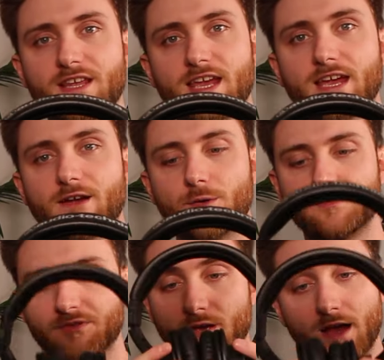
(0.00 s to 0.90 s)
to the ear
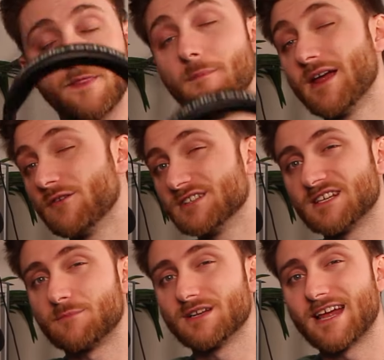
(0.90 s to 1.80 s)
cups. And the main
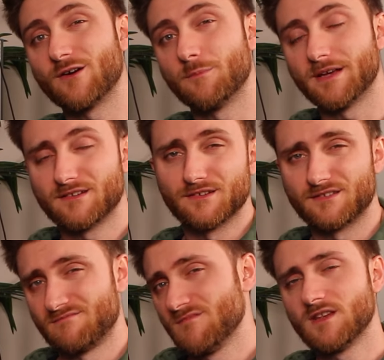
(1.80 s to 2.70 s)
reason I bring that up is
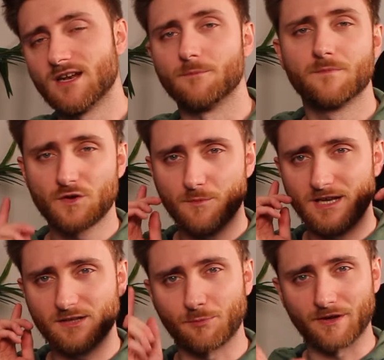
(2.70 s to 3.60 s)
because, you know,
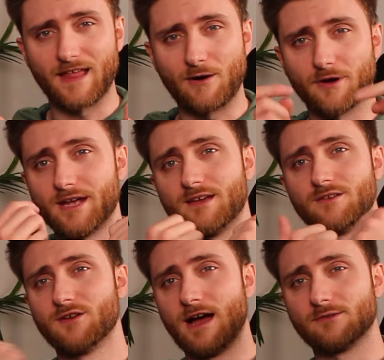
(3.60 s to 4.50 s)
human ears point that way,
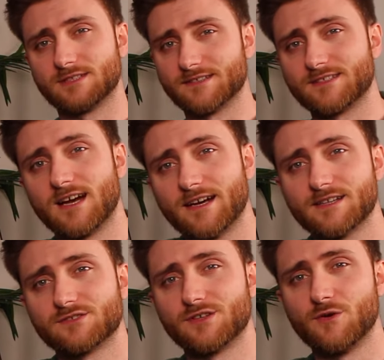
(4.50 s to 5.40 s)
not out to the
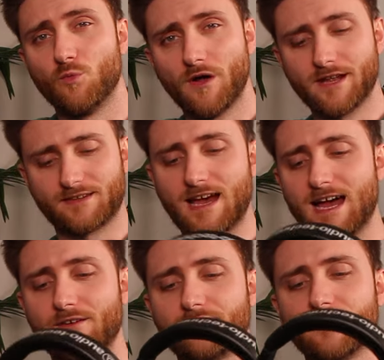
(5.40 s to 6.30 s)
side. So you want it to
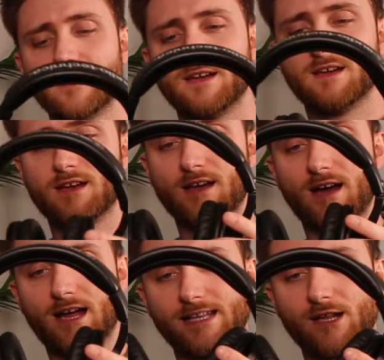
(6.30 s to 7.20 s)
have
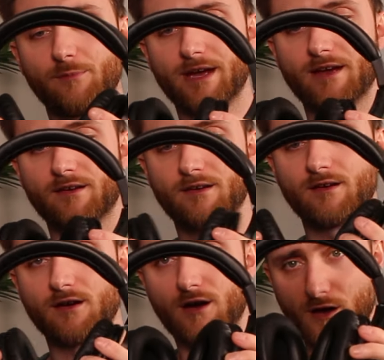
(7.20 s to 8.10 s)
a little bit
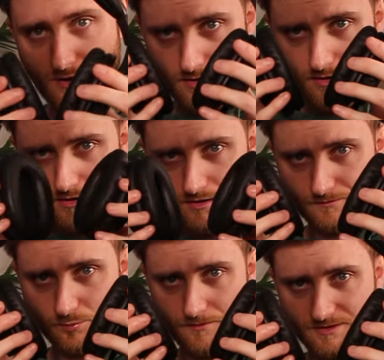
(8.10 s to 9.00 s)

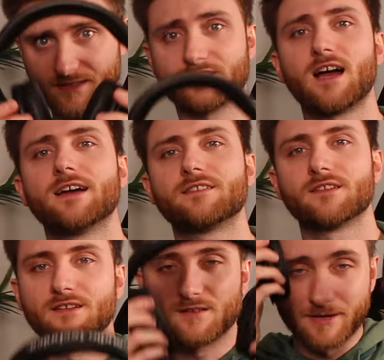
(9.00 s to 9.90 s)
of swivel to the
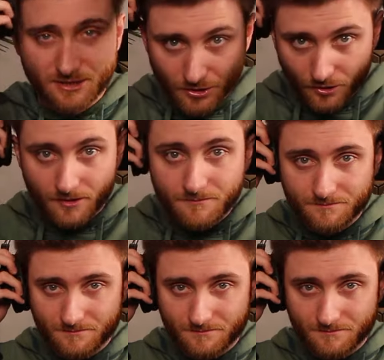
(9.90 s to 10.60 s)
sides to make sure